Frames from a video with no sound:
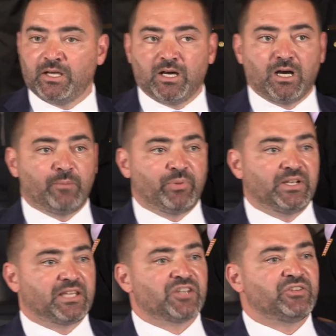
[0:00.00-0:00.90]
but
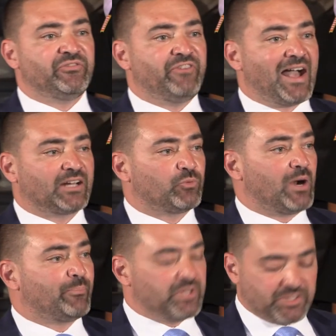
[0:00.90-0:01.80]
it does in fact
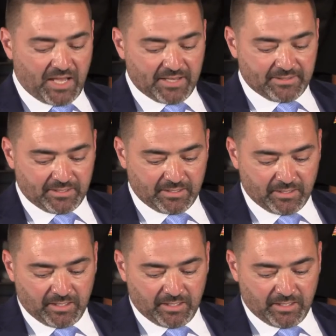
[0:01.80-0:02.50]
represent